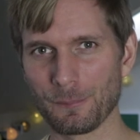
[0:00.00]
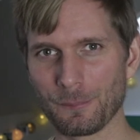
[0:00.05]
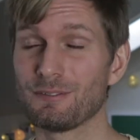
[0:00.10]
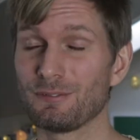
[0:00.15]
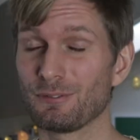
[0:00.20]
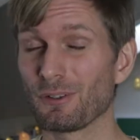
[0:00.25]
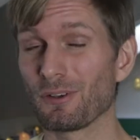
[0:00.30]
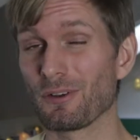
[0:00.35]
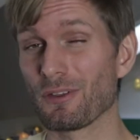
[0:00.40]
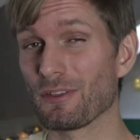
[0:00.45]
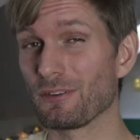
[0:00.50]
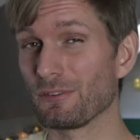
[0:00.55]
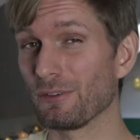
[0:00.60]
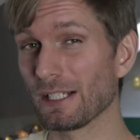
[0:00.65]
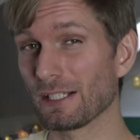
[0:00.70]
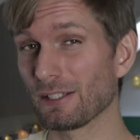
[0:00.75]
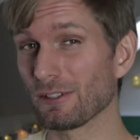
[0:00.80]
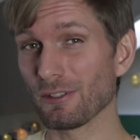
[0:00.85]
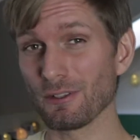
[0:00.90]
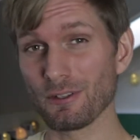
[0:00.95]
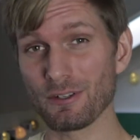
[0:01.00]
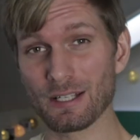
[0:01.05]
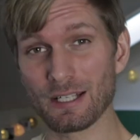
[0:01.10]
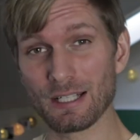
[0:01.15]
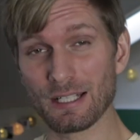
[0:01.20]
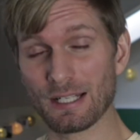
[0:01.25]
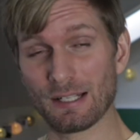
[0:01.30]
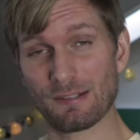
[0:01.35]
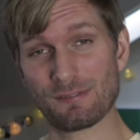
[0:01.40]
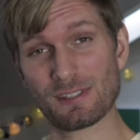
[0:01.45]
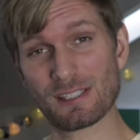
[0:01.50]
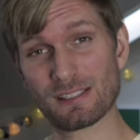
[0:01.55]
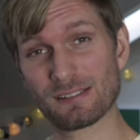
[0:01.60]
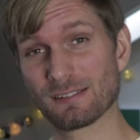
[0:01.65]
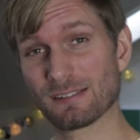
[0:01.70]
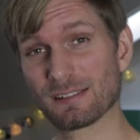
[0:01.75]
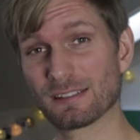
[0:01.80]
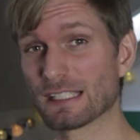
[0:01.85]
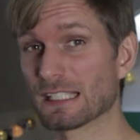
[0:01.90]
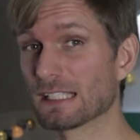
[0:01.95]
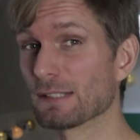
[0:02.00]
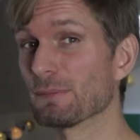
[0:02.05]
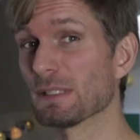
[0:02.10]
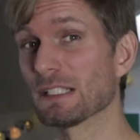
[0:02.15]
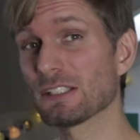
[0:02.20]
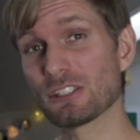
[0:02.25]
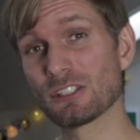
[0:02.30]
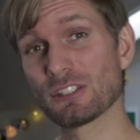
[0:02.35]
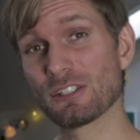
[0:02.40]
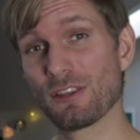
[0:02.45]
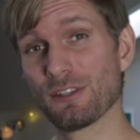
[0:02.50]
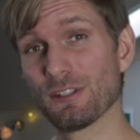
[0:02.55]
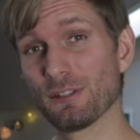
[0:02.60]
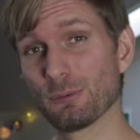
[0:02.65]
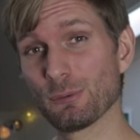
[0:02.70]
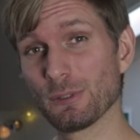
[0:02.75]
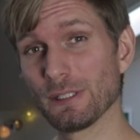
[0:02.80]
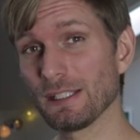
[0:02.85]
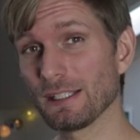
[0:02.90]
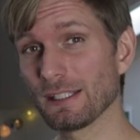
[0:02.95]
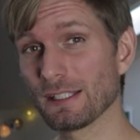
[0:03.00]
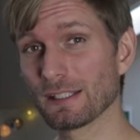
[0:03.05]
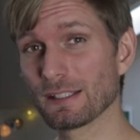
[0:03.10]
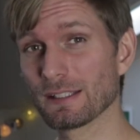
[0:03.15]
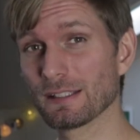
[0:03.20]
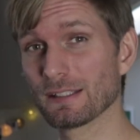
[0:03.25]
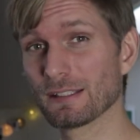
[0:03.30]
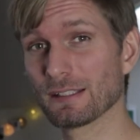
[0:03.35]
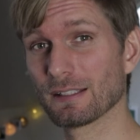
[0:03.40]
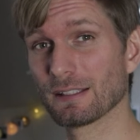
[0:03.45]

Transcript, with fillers: For the record, I have not done much this week.